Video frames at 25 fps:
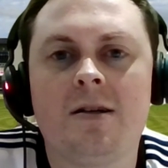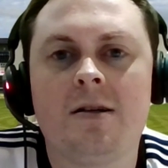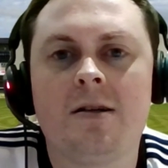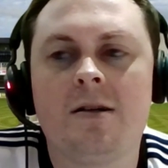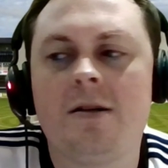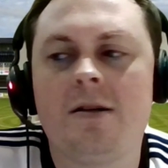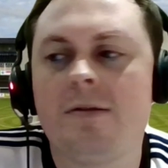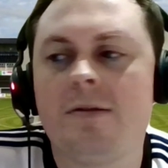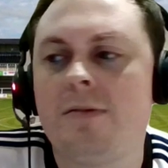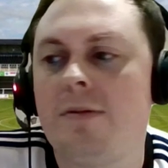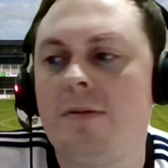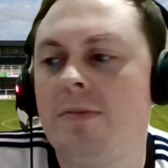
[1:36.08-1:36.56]

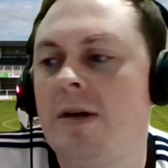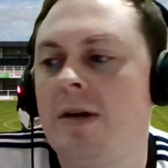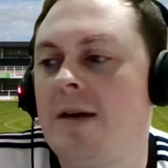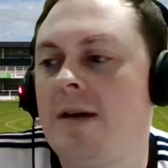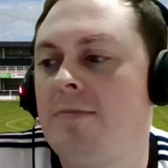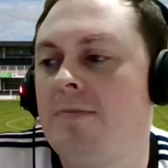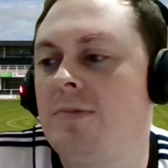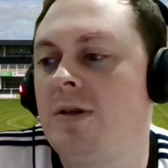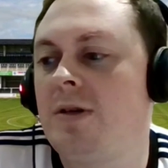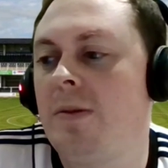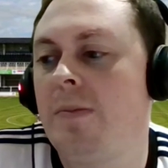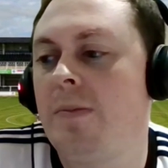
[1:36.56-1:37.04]
I remember
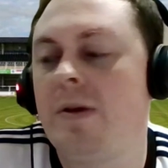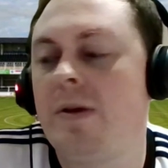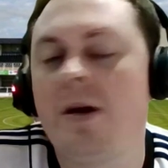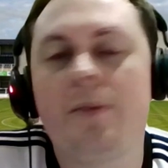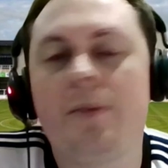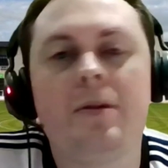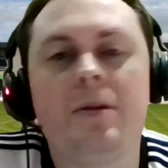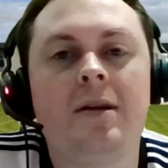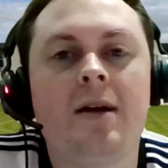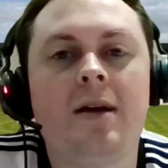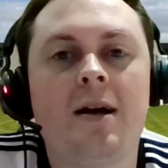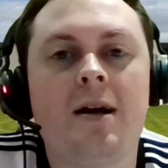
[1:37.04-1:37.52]
him jumping
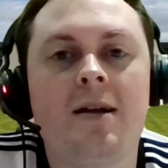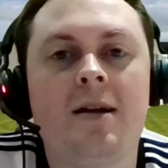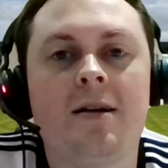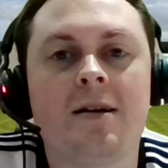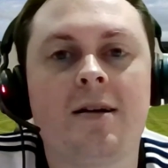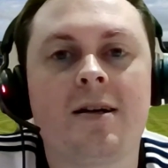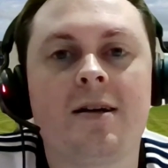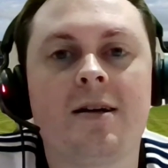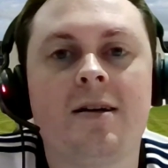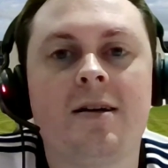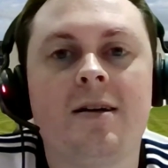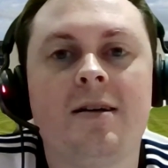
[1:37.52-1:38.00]
up and down
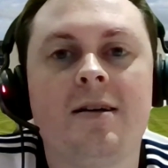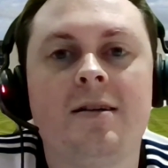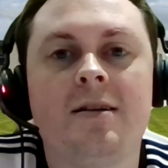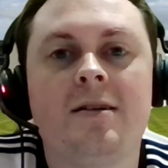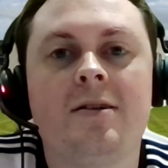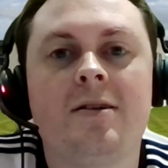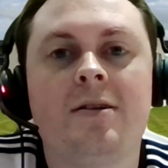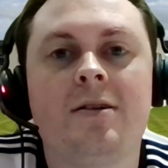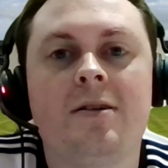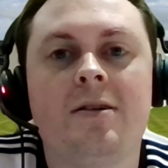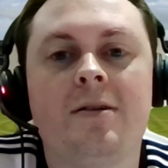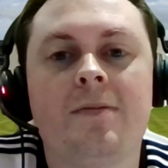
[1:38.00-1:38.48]
like a
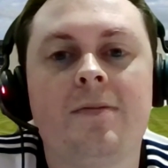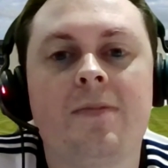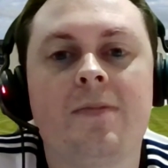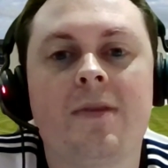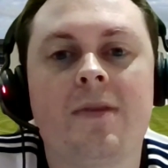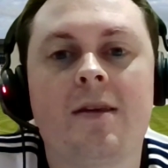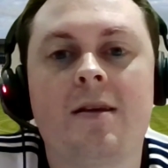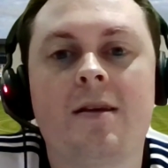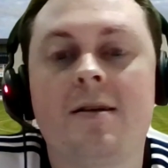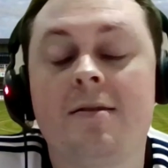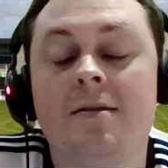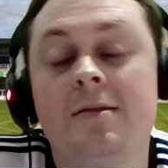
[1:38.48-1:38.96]

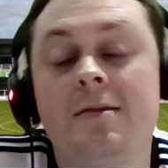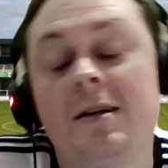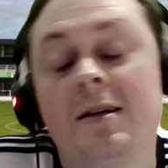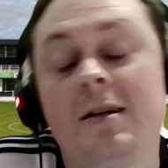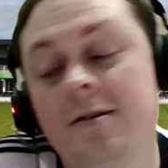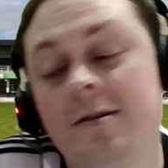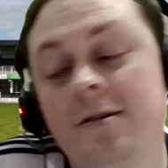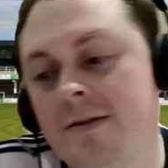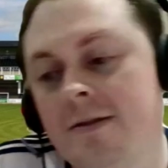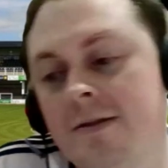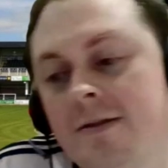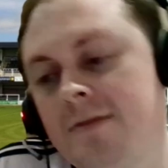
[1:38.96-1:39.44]
well,